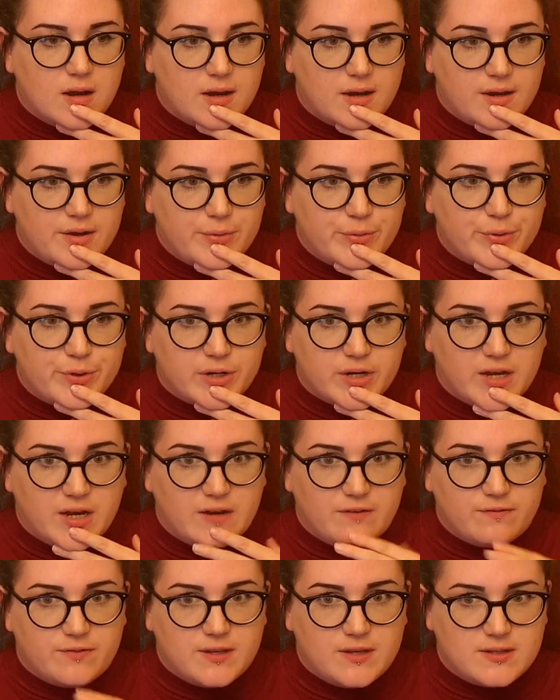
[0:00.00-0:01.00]
And I wouldn't
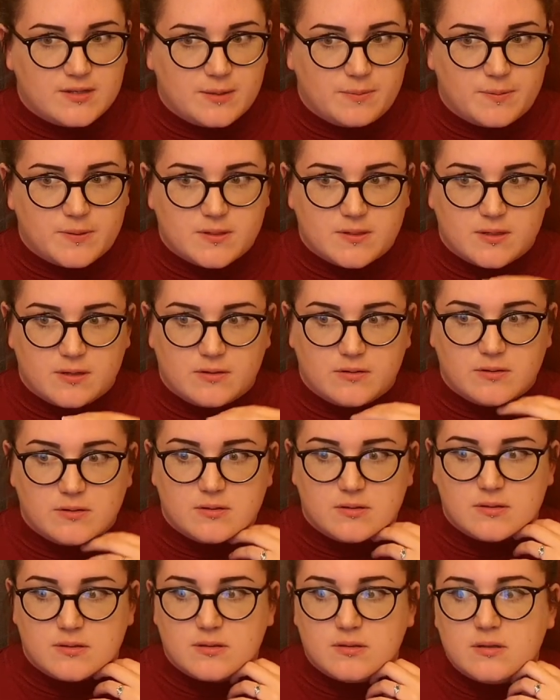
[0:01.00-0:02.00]
have these
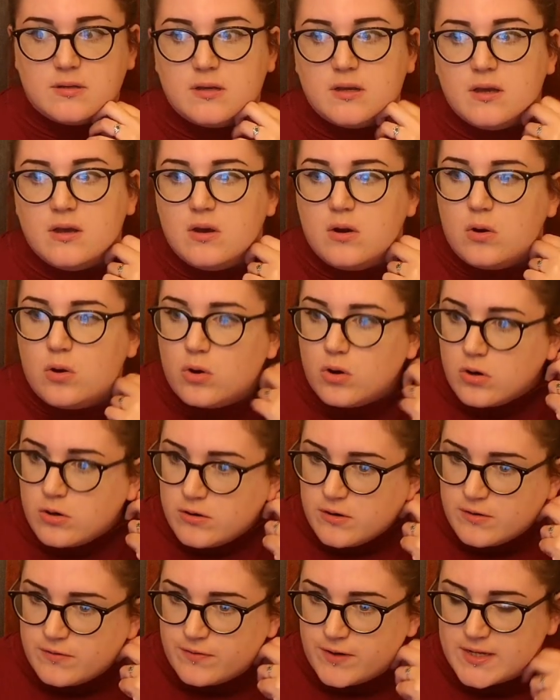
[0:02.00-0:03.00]
episodes. Or
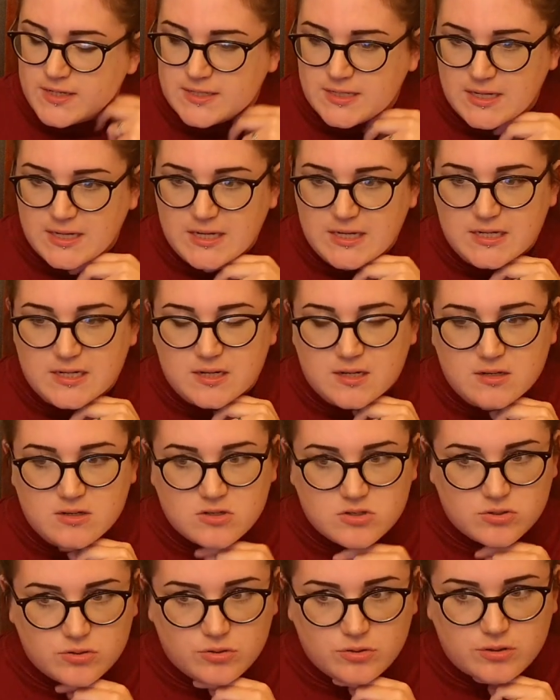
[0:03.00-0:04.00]
if I did, I'd
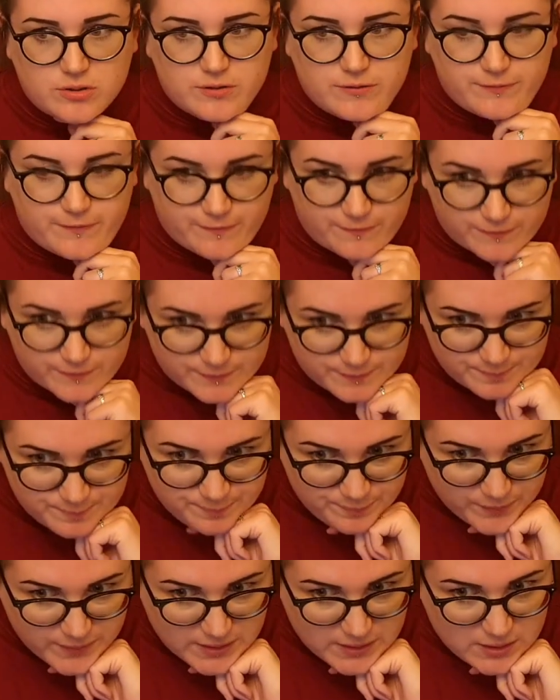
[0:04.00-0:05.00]
sort of
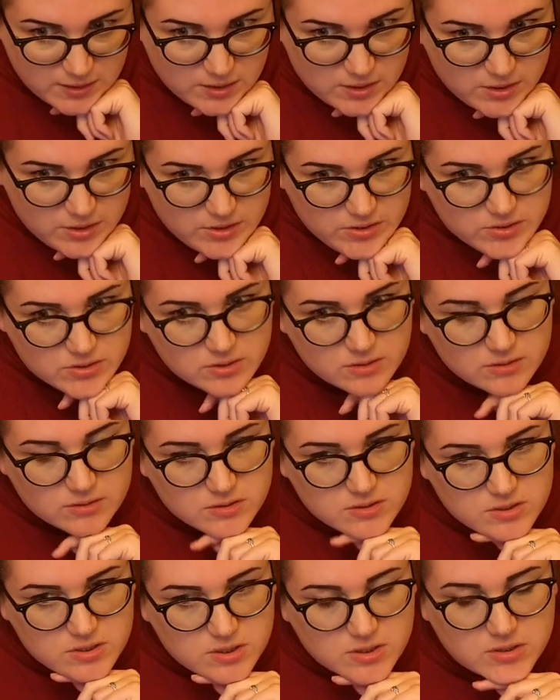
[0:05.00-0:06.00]
learn
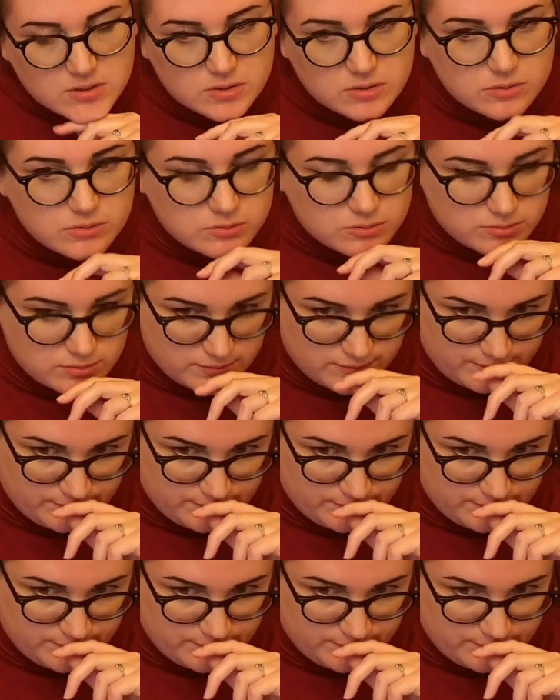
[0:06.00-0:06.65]
to